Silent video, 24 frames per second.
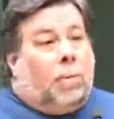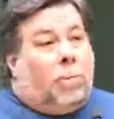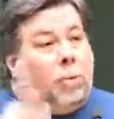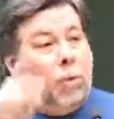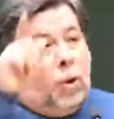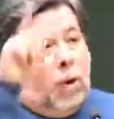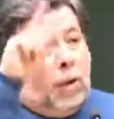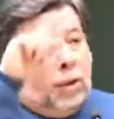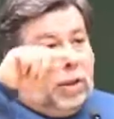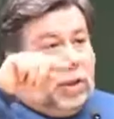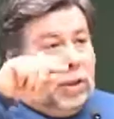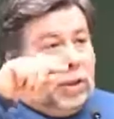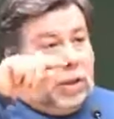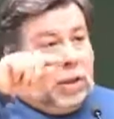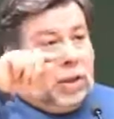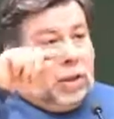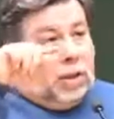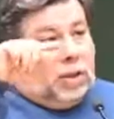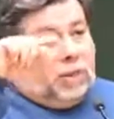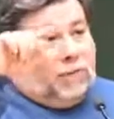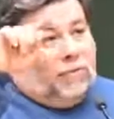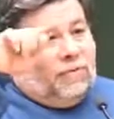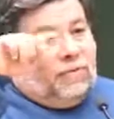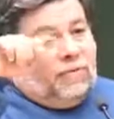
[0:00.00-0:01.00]

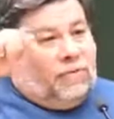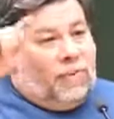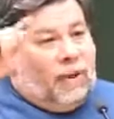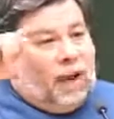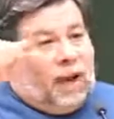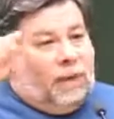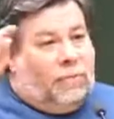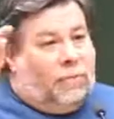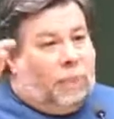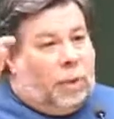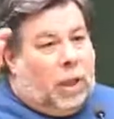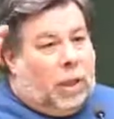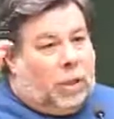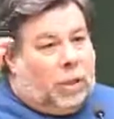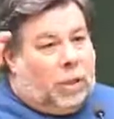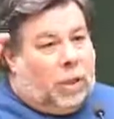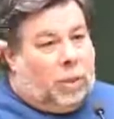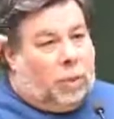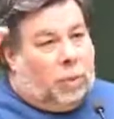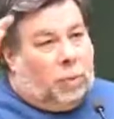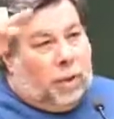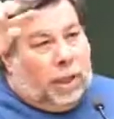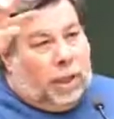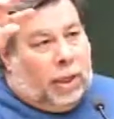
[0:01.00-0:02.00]
Parentheses 5 plus
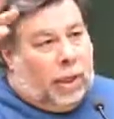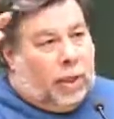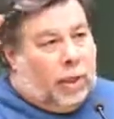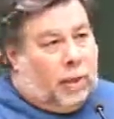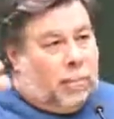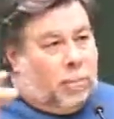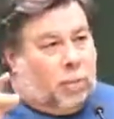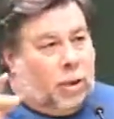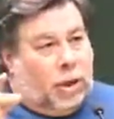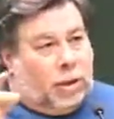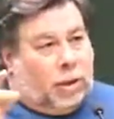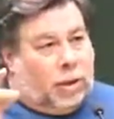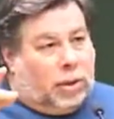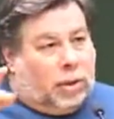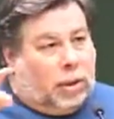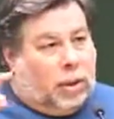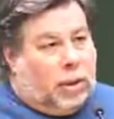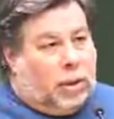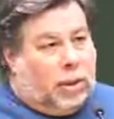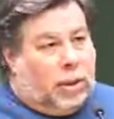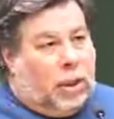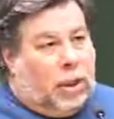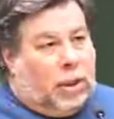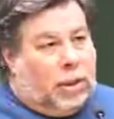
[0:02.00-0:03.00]
3,
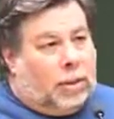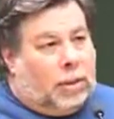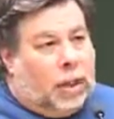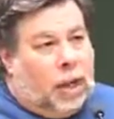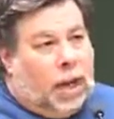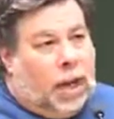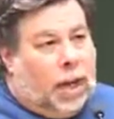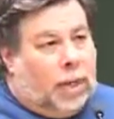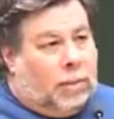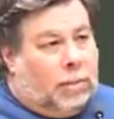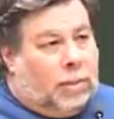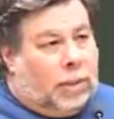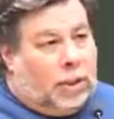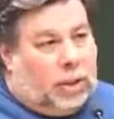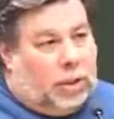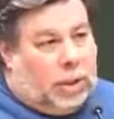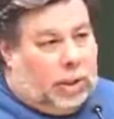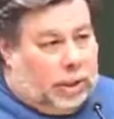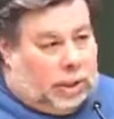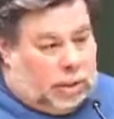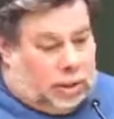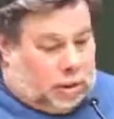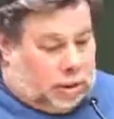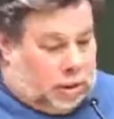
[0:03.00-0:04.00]
parentheses times
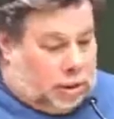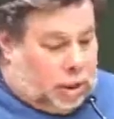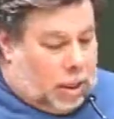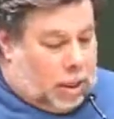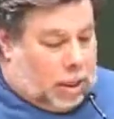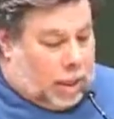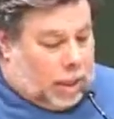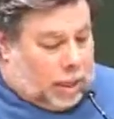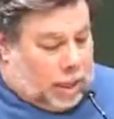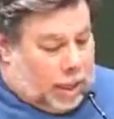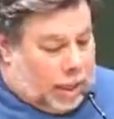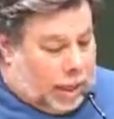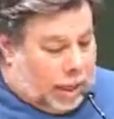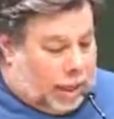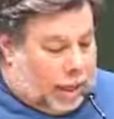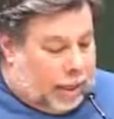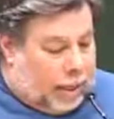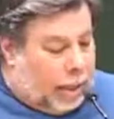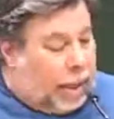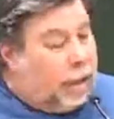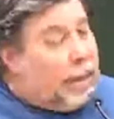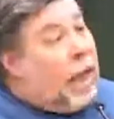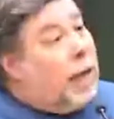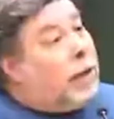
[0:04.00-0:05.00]
6.
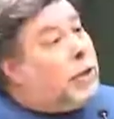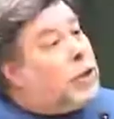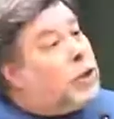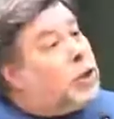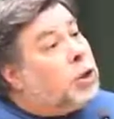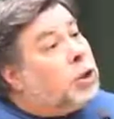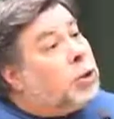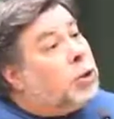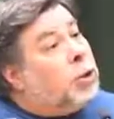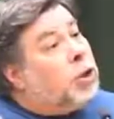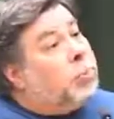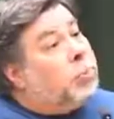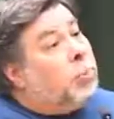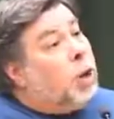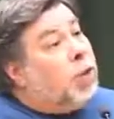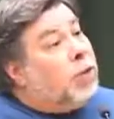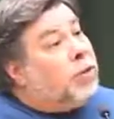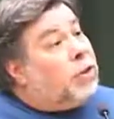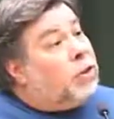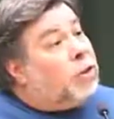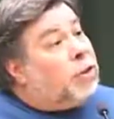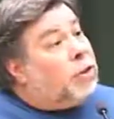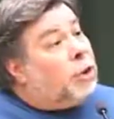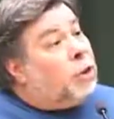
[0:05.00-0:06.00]
And that's the
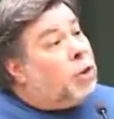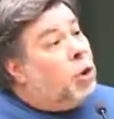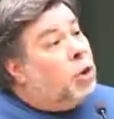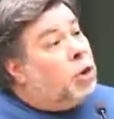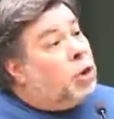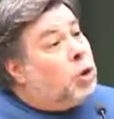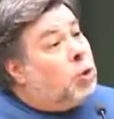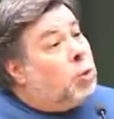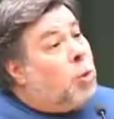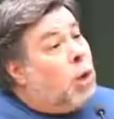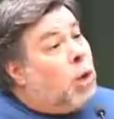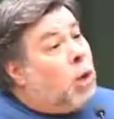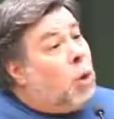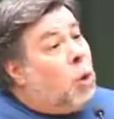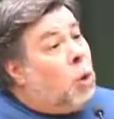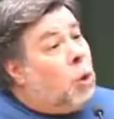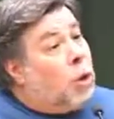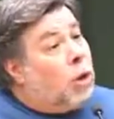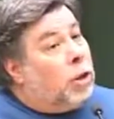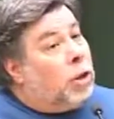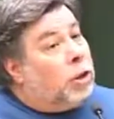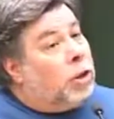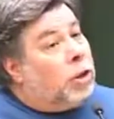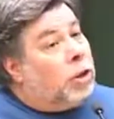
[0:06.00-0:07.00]
parentheses told you what
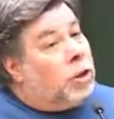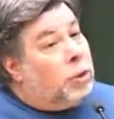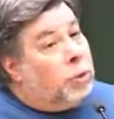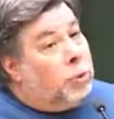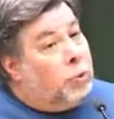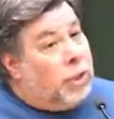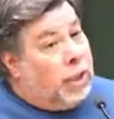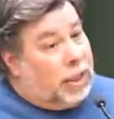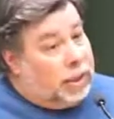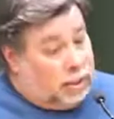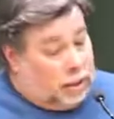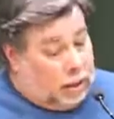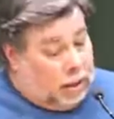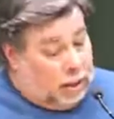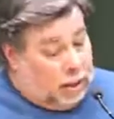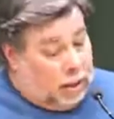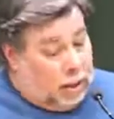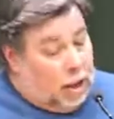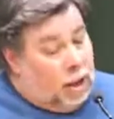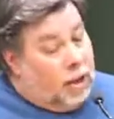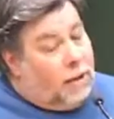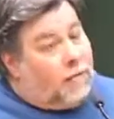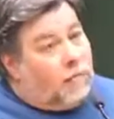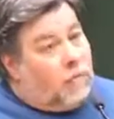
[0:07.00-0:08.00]
order to do things in
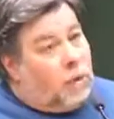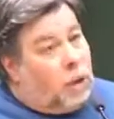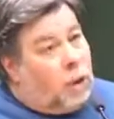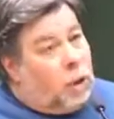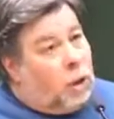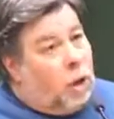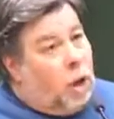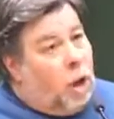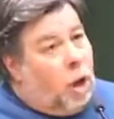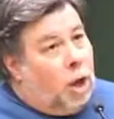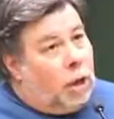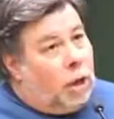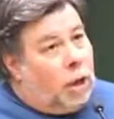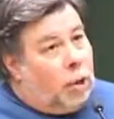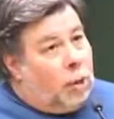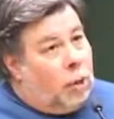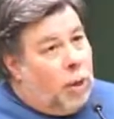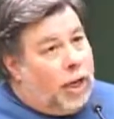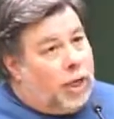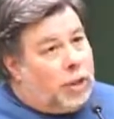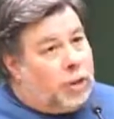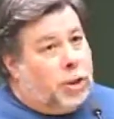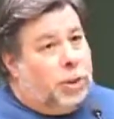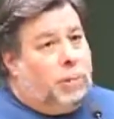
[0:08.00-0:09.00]
for a long
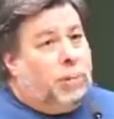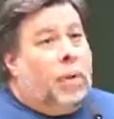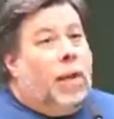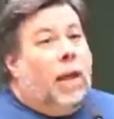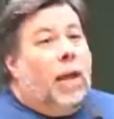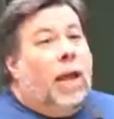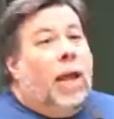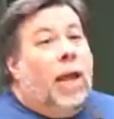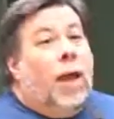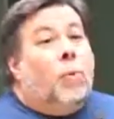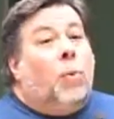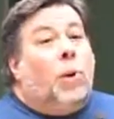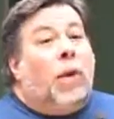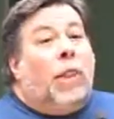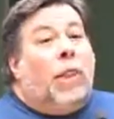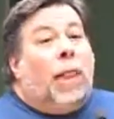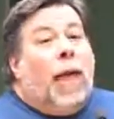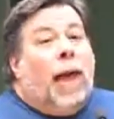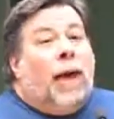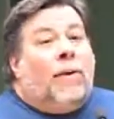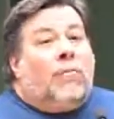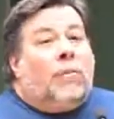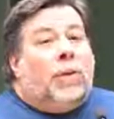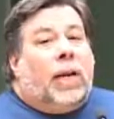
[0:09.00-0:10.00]
equation. And we
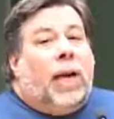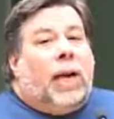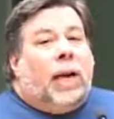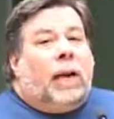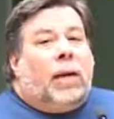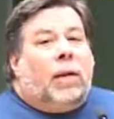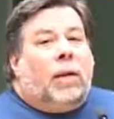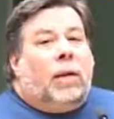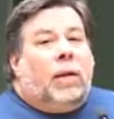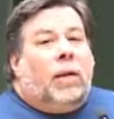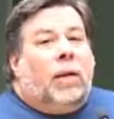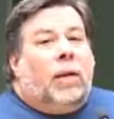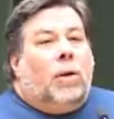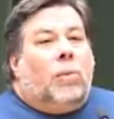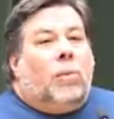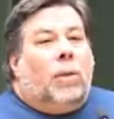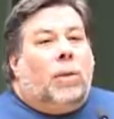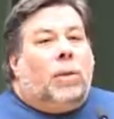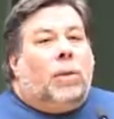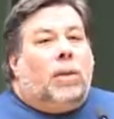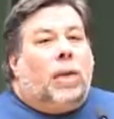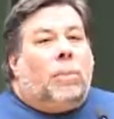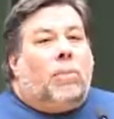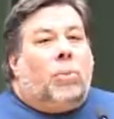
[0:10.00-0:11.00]
laughed at it.
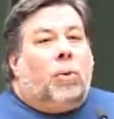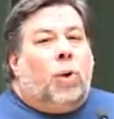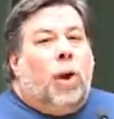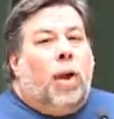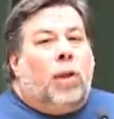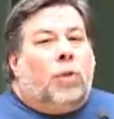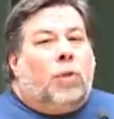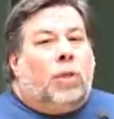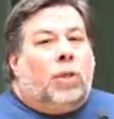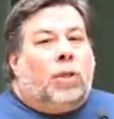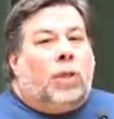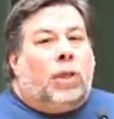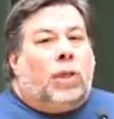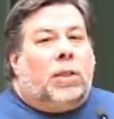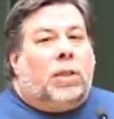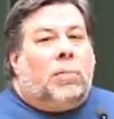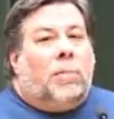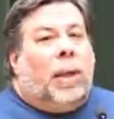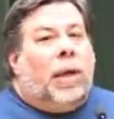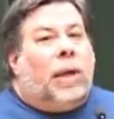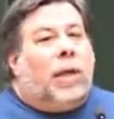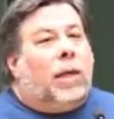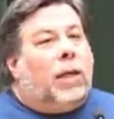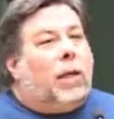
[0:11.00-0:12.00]
We said parentheses
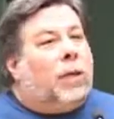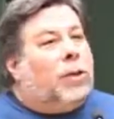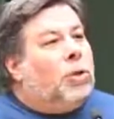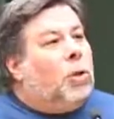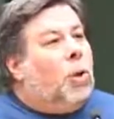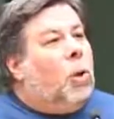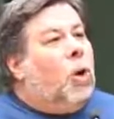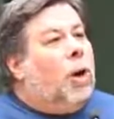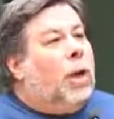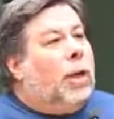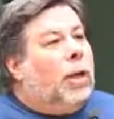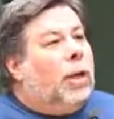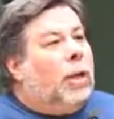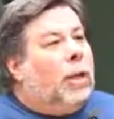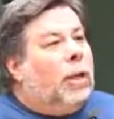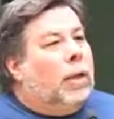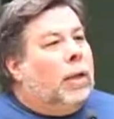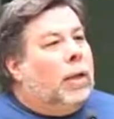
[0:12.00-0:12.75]
make it a toy.